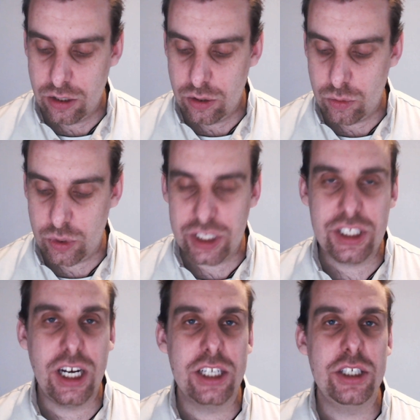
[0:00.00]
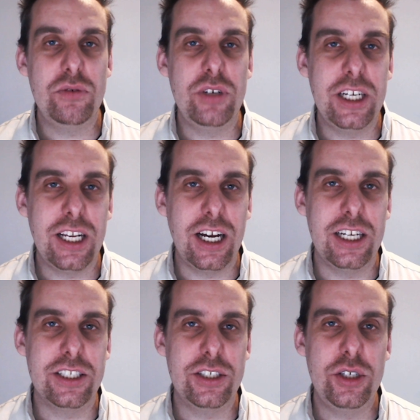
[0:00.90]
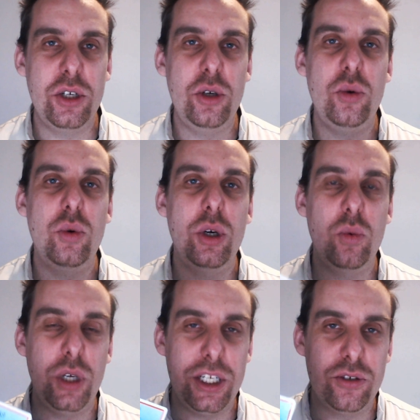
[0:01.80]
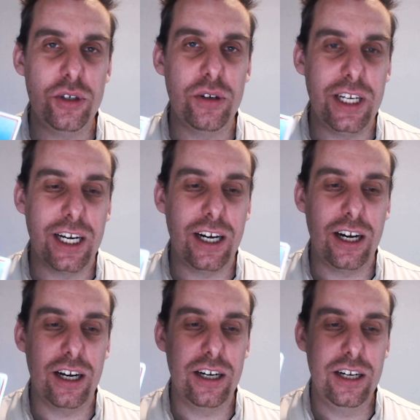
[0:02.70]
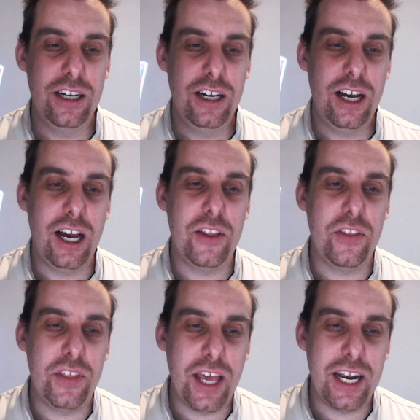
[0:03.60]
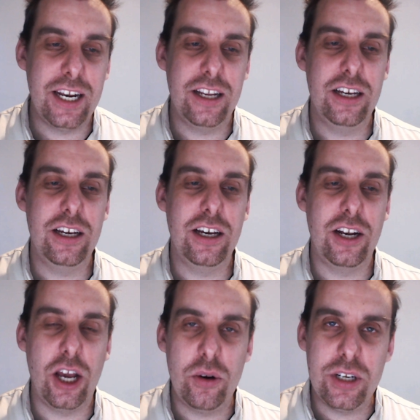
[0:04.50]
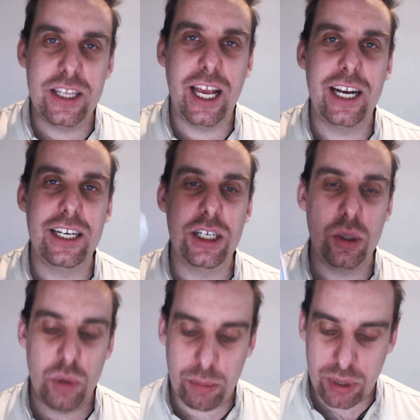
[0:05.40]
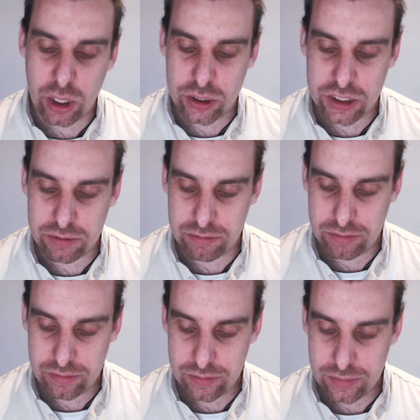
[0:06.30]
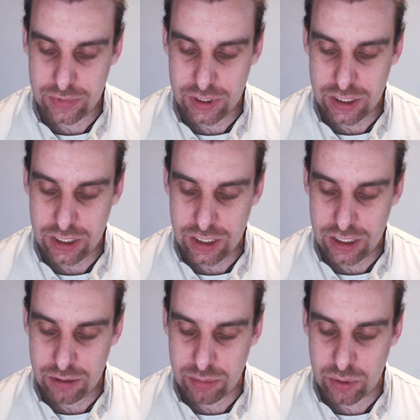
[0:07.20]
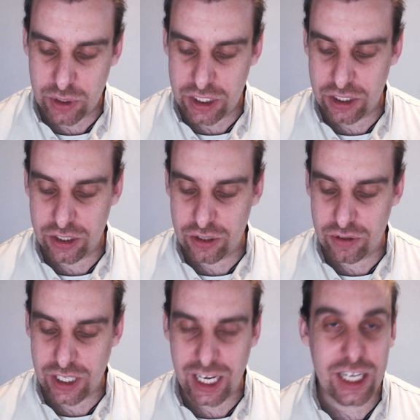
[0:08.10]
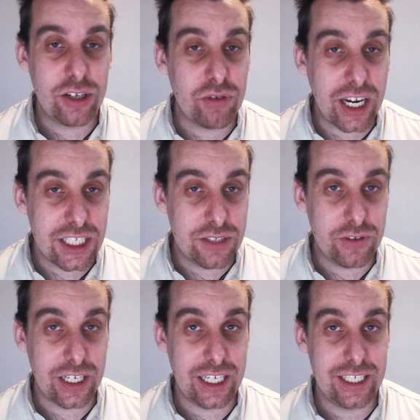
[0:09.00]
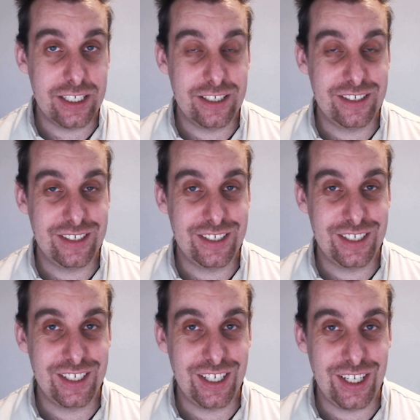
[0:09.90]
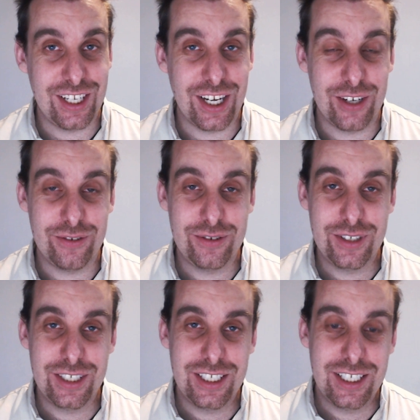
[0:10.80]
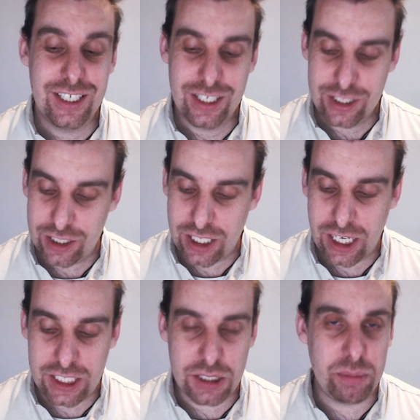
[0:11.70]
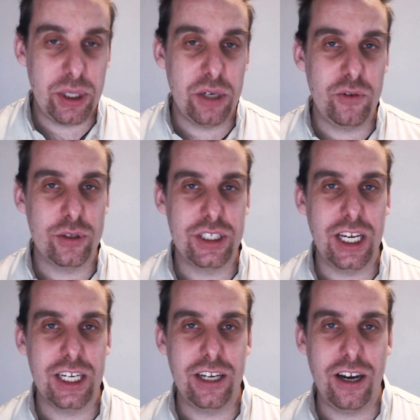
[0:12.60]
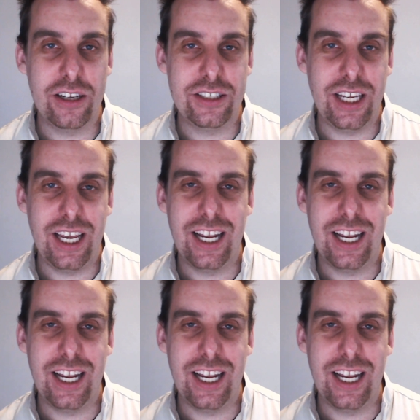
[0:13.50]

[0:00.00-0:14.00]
we start to realize who we truly are, and then and only then can we blossom. But we can do that gracefully, you know. So that is a beautiful set of cards there, an